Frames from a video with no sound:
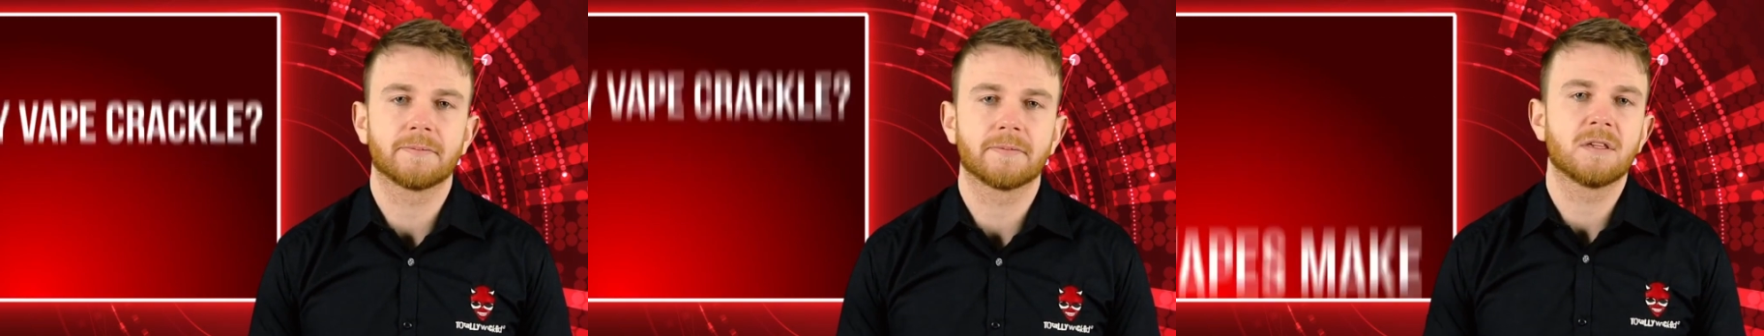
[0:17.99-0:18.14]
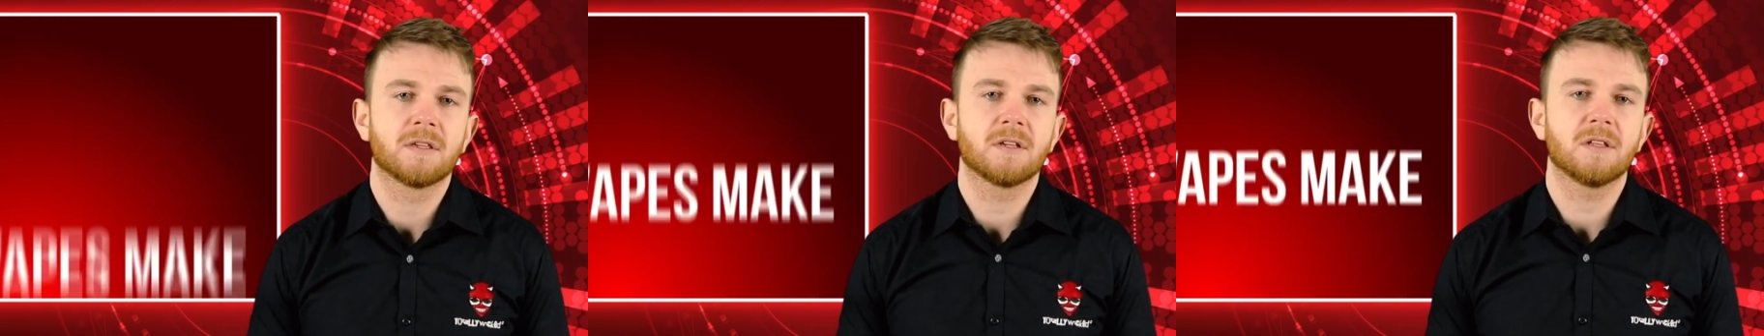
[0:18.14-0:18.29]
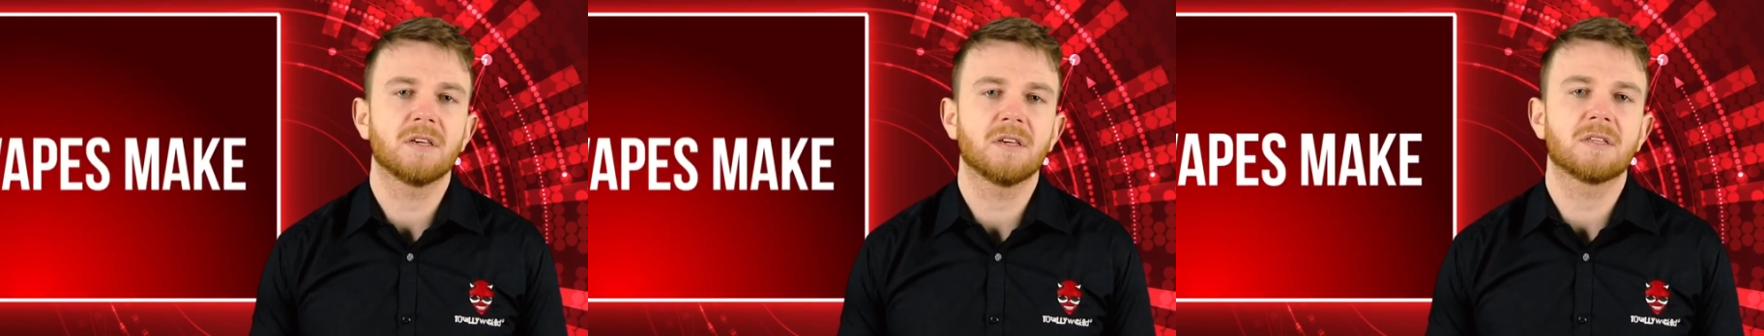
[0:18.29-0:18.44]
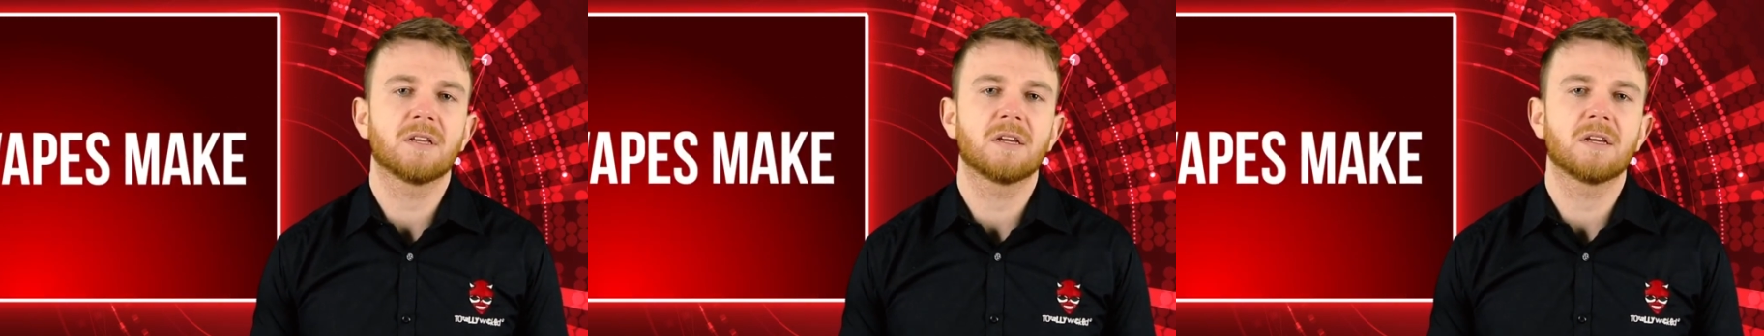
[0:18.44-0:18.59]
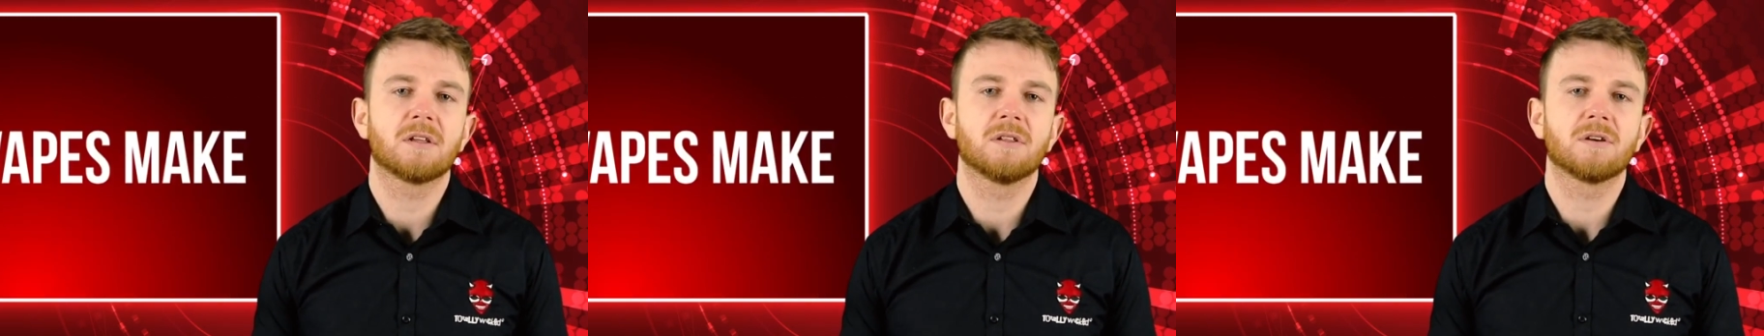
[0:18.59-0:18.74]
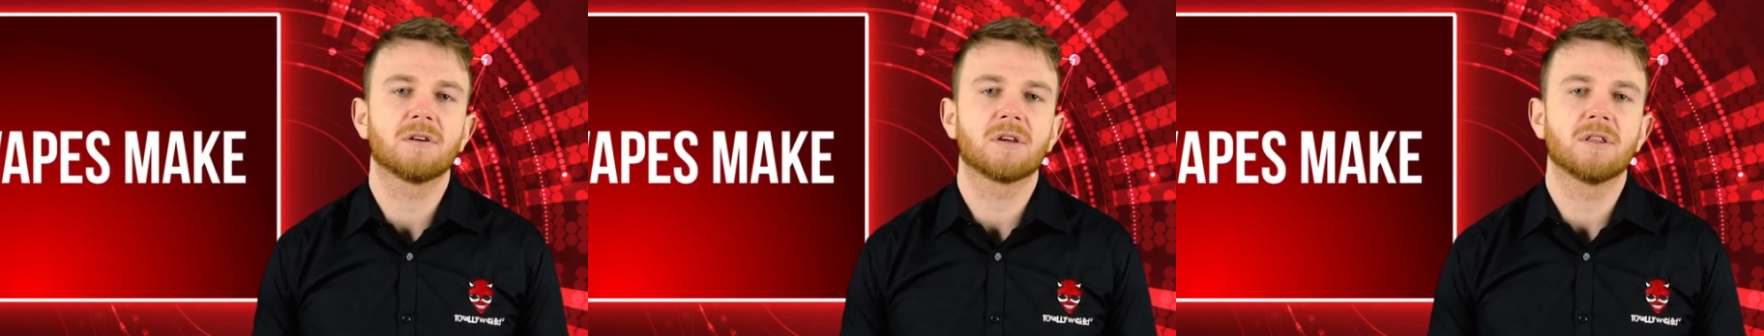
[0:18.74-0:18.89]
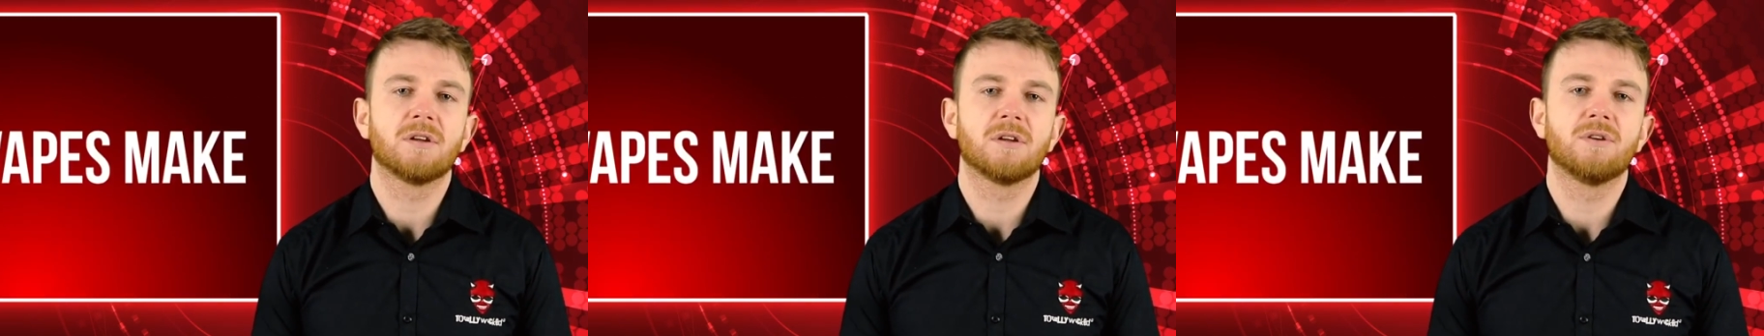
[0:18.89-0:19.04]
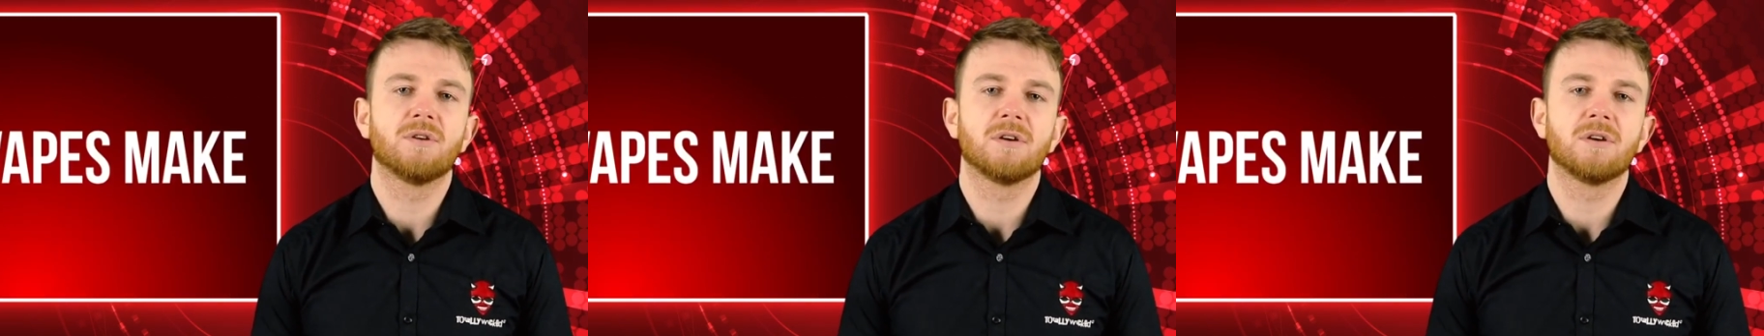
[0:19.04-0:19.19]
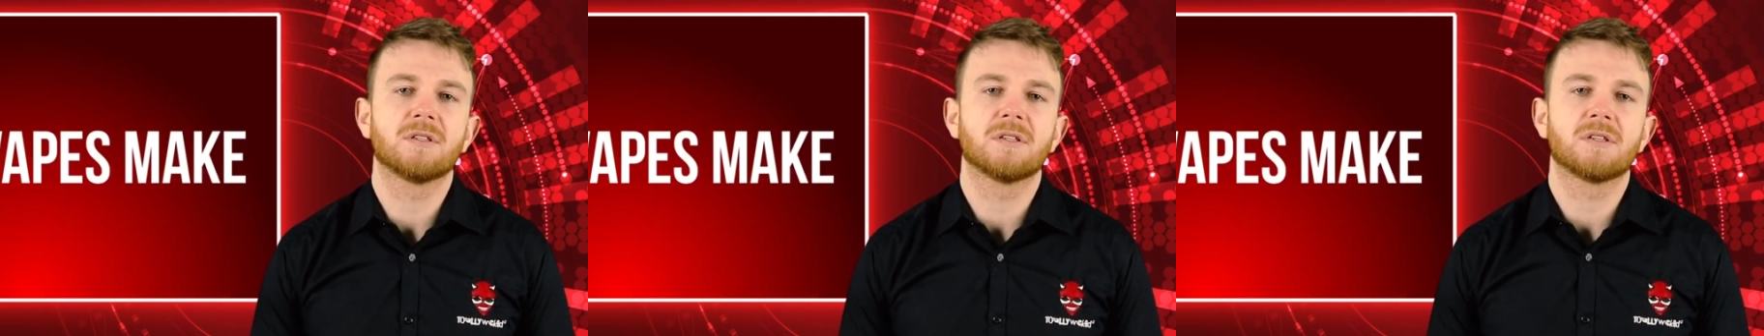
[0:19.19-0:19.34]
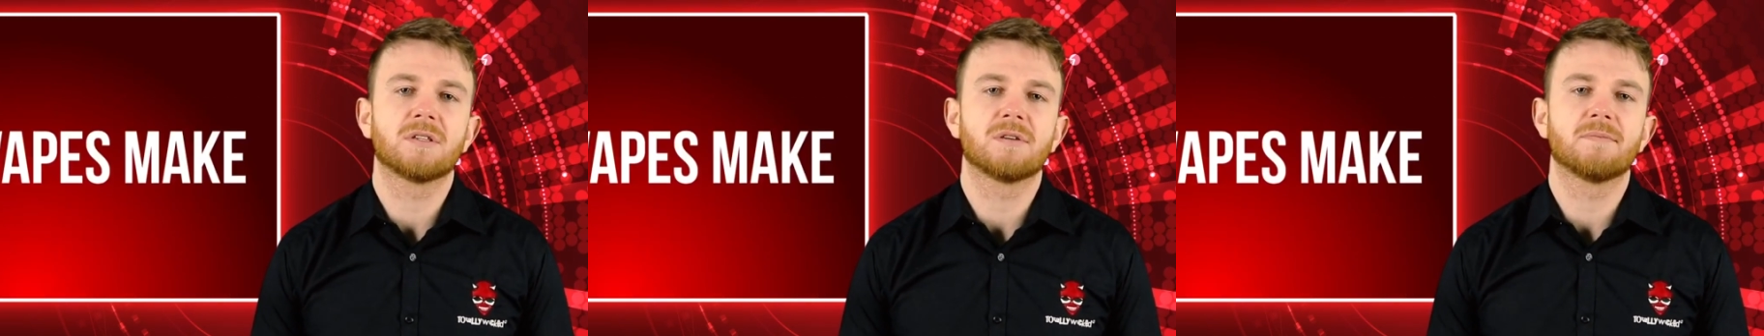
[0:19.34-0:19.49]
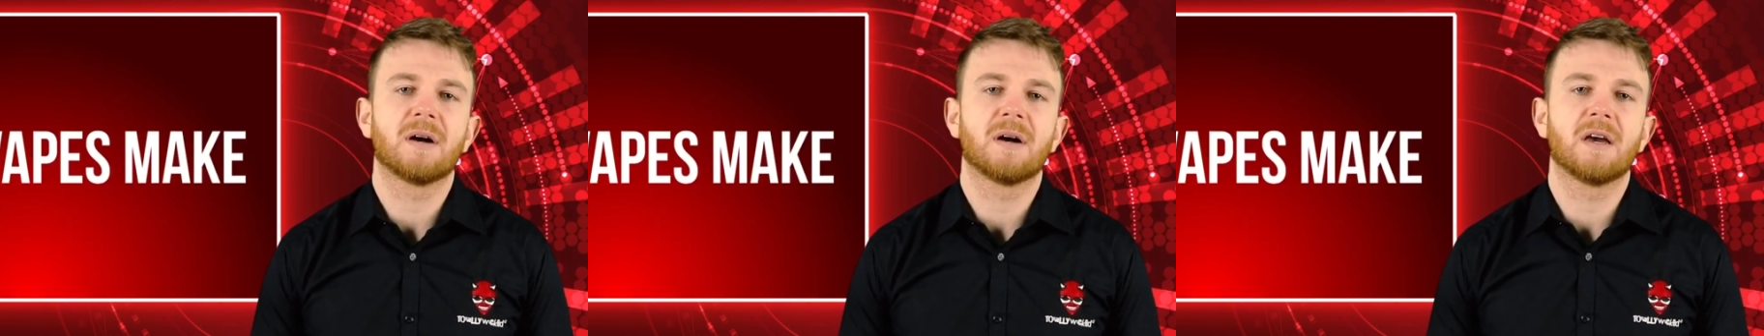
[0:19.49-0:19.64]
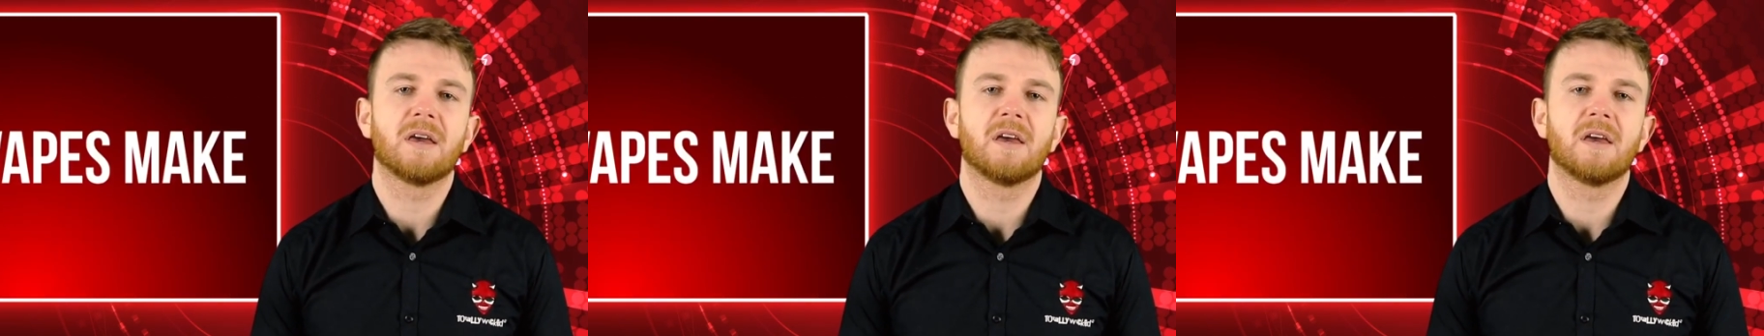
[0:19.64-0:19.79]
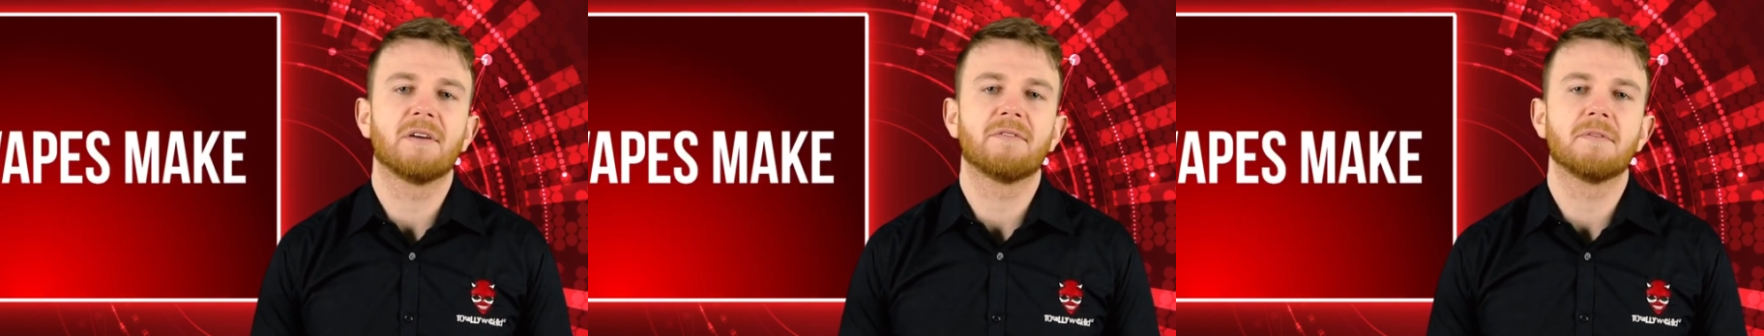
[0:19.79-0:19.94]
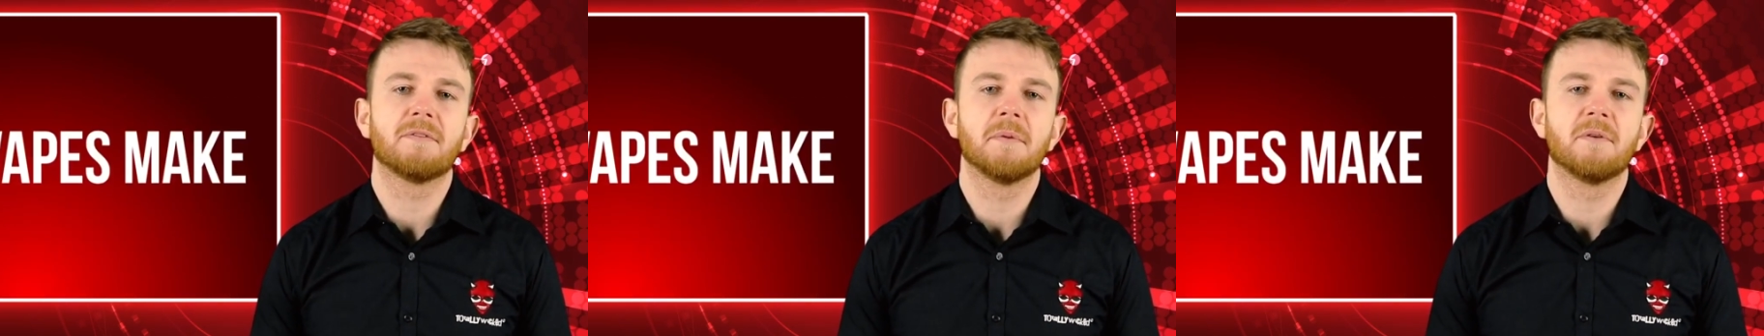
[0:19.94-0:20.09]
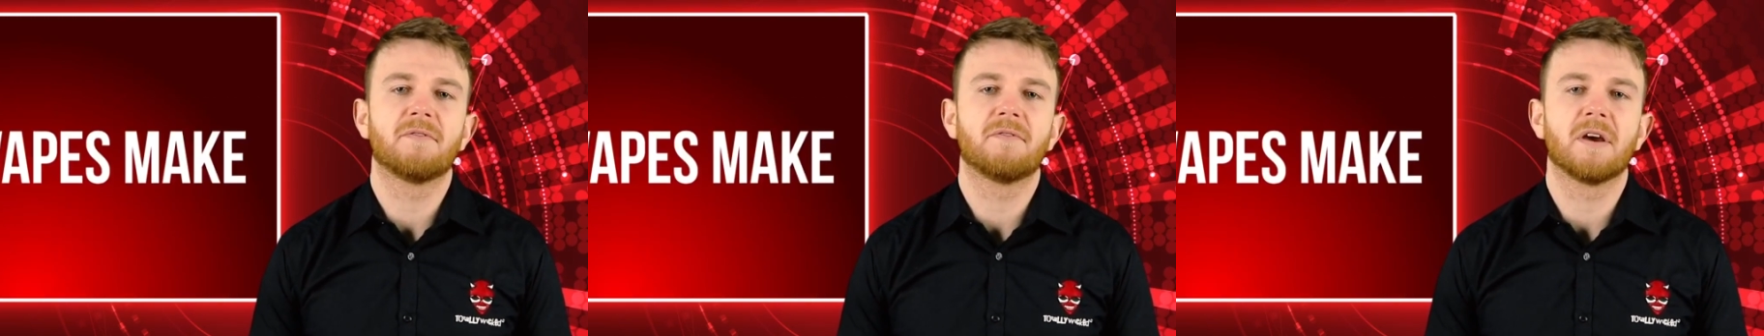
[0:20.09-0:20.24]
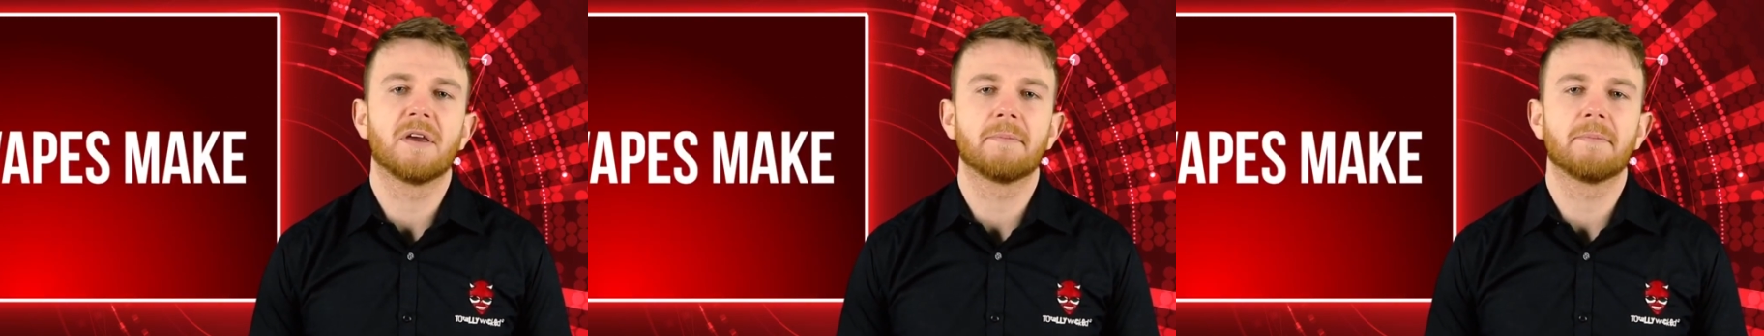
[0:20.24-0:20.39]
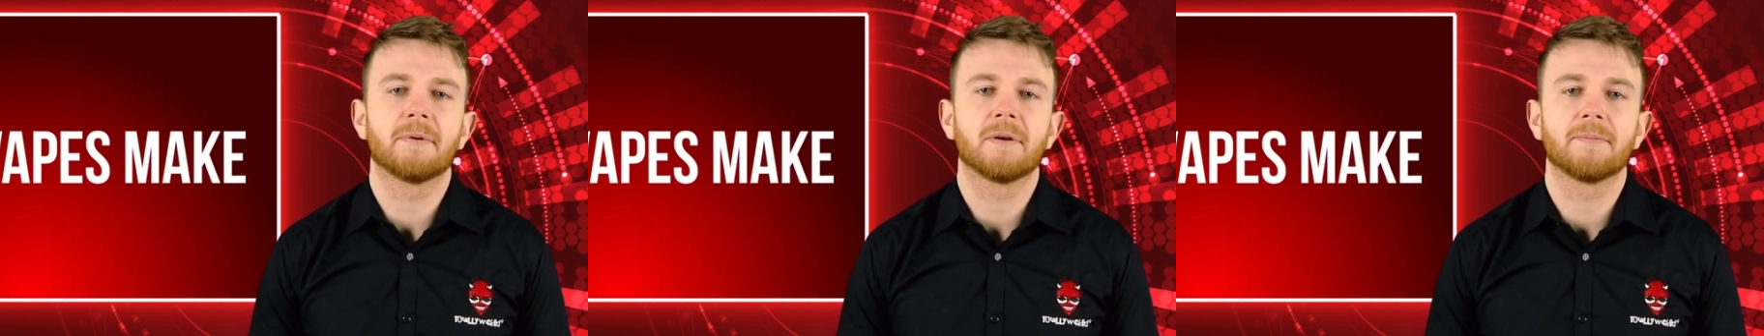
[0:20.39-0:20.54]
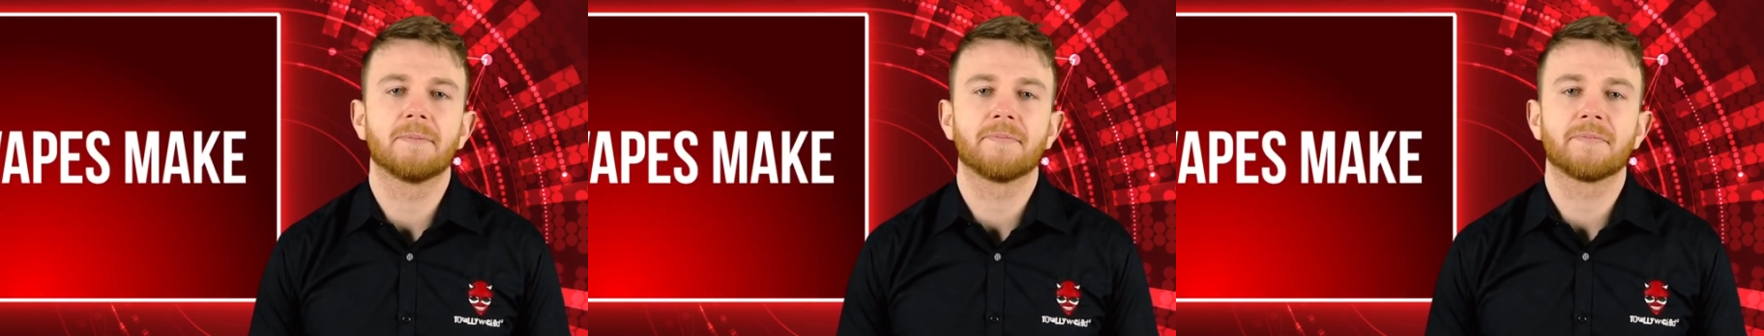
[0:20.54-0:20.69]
So let's take a look at the noises you might hear from your vape,